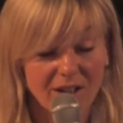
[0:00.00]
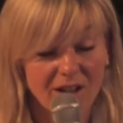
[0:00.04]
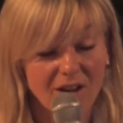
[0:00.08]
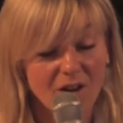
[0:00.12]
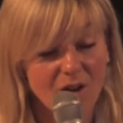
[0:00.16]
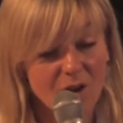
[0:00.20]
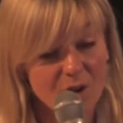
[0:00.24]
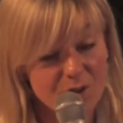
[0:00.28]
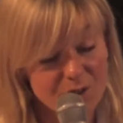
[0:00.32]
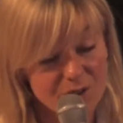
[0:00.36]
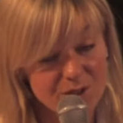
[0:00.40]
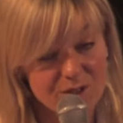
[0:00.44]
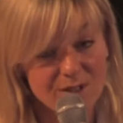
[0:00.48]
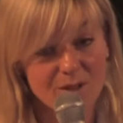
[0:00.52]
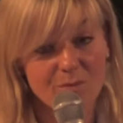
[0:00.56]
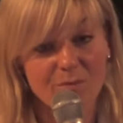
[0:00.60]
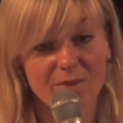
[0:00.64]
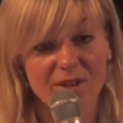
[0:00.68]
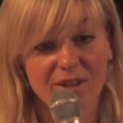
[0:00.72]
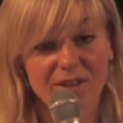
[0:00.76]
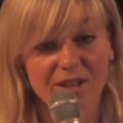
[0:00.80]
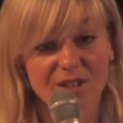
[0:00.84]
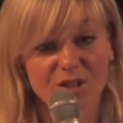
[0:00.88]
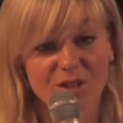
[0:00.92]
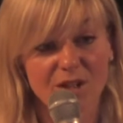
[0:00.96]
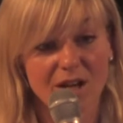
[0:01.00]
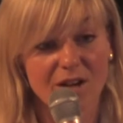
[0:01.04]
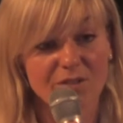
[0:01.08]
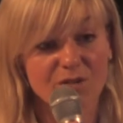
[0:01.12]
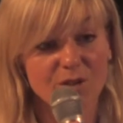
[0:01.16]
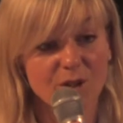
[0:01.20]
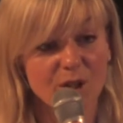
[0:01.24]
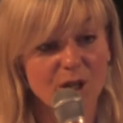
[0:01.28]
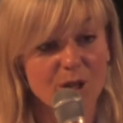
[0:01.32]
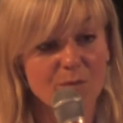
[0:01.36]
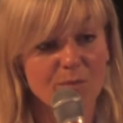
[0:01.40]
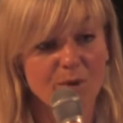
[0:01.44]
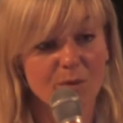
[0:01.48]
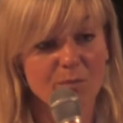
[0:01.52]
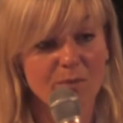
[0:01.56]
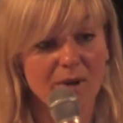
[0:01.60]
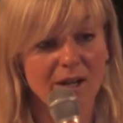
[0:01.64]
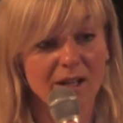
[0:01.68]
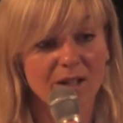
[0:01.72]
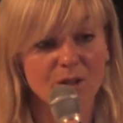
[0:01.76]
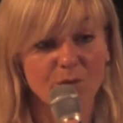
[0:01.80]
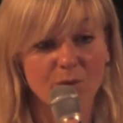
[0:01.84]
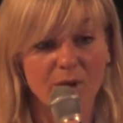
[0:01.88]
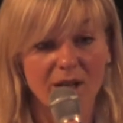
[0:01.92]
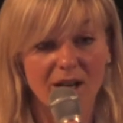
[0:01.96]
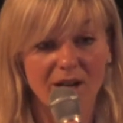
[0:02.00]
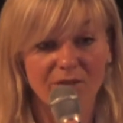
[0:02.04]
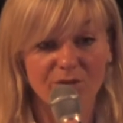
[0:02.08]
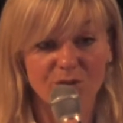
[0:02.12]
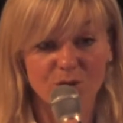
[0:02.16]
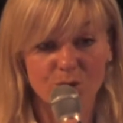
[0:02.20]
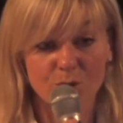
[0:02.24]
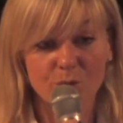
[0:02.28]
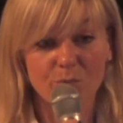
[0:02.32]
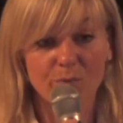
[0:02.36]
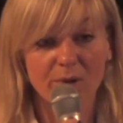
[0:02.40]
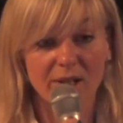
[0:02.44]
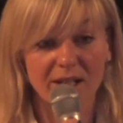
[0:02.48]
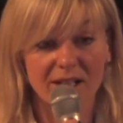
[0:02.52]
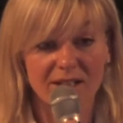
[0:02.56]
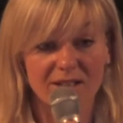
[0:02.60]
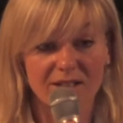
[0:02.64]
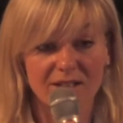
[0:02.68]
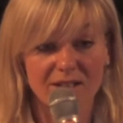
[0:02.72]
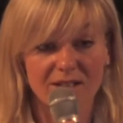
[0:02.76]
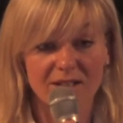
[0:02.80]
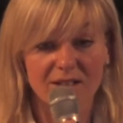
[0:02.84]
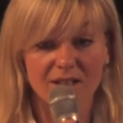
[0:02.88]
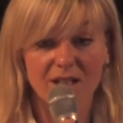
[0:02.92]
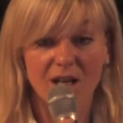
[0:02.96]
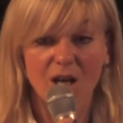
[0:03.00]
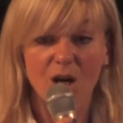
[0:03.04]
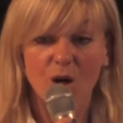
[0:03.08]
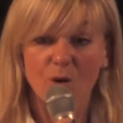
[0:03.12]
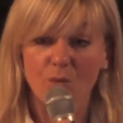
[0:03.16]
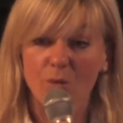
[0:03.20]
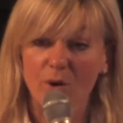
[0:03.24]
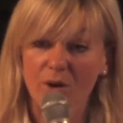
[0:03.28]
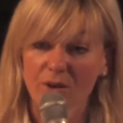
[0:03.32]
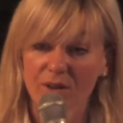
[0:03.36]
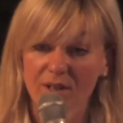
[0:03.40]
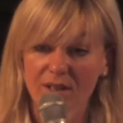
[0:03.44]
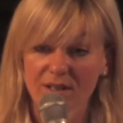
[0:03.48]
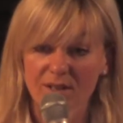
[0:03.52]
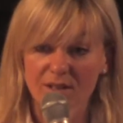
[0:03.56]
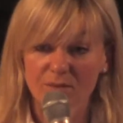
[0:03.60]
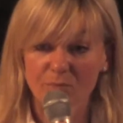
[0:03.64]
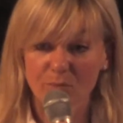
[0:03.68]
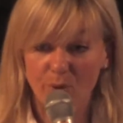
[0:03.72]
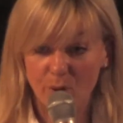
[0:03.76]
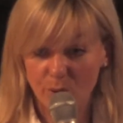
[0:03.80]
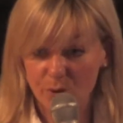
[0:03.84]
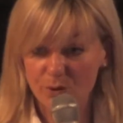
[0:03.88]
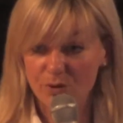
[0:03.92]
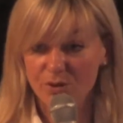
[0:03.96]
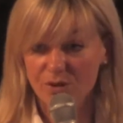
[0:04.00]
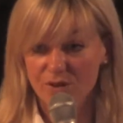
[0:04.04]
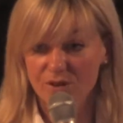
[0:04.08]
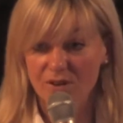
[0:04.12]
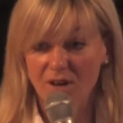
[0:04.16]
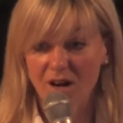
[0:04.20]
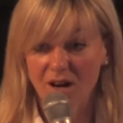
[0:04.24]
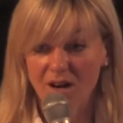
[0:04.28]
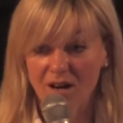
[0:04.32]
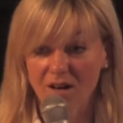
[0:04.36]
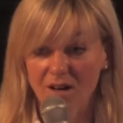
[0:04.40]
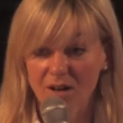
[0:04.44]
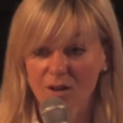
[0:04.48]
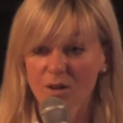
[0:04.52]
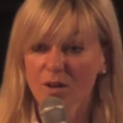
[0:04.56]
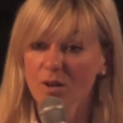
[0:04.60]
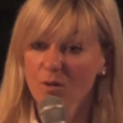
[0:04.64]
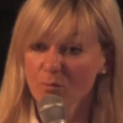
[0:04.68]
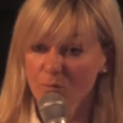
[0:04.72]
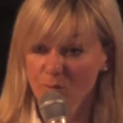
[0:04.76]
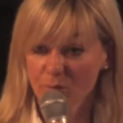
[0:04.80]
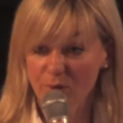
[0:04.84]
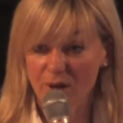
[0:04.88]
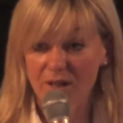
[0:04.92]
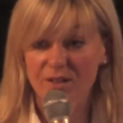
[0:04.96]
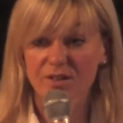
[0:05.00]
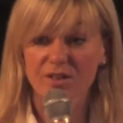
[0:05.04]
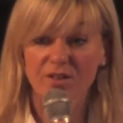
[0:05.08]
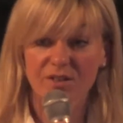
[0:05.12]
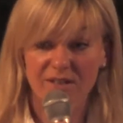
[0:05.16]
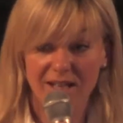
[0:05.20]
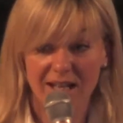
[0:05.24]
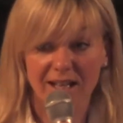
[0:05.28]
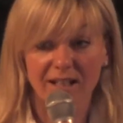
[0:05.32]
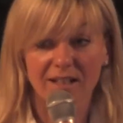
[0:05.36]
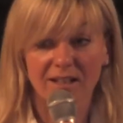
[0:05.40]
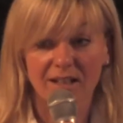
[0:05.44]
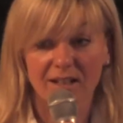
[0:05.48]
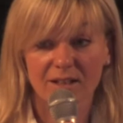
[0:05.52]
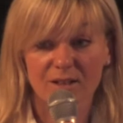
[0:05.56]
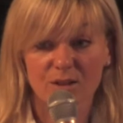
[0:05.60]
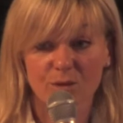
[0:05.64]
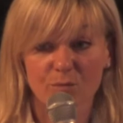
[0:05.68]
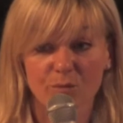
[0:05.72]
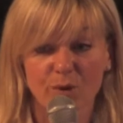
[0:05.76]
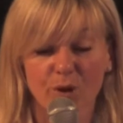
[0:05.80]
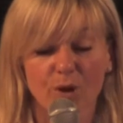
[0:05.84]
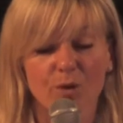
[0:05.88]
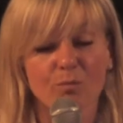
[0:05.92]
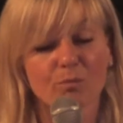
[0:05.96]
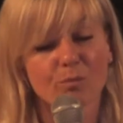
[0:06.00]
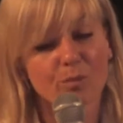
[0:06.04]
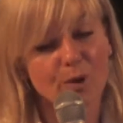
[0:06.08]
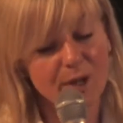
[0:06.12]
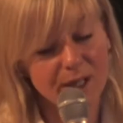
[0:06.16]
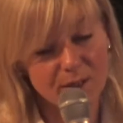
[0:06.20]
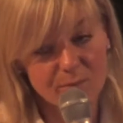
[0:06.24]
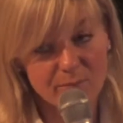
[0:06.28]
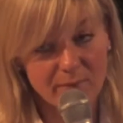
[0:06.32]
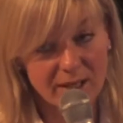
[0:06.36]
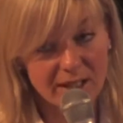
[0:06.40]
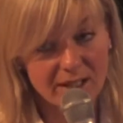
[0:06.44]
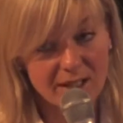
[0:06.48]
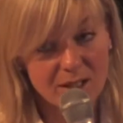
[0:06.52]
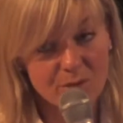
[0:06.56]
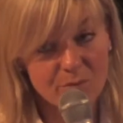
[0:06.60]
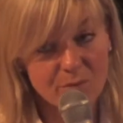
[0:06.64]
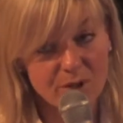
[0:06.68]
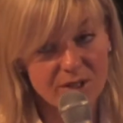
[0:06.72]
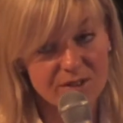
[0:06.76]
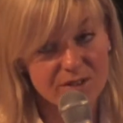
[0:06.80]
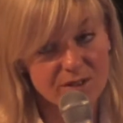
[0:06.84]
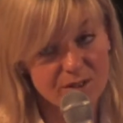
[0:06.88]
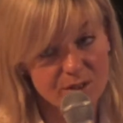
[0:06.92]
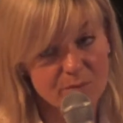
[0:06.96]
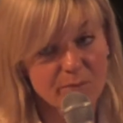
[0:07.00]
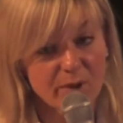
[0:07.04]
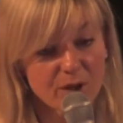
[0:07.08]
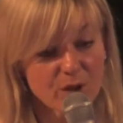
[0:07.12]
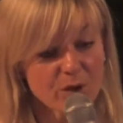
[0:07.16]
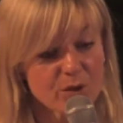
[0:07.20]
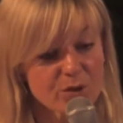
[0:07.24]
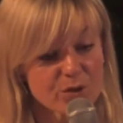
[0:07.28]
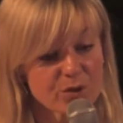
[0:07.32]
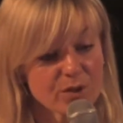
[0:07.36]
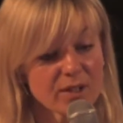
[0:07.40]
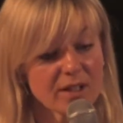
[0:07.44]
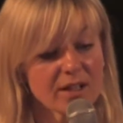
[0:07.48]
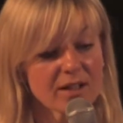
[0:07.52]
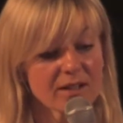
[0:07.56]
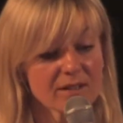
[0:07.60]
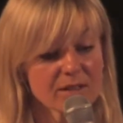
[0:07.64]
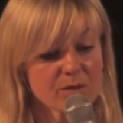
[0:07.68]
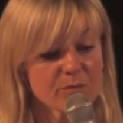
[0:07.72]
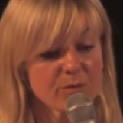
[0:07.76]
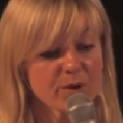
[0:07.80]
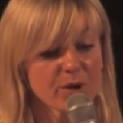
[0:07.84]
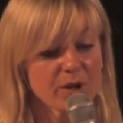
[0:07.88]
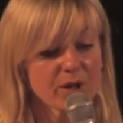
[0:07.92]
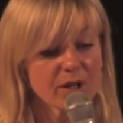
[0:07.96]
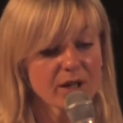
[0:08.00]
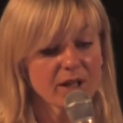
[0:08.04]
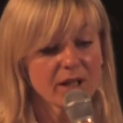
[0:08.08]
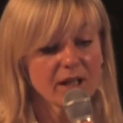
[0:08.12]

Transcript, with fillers: Also something that you have to keep in mind, we have two places where these posts are, Brussels and Luxembourg, mainly in Brussels but also in Luxembourg.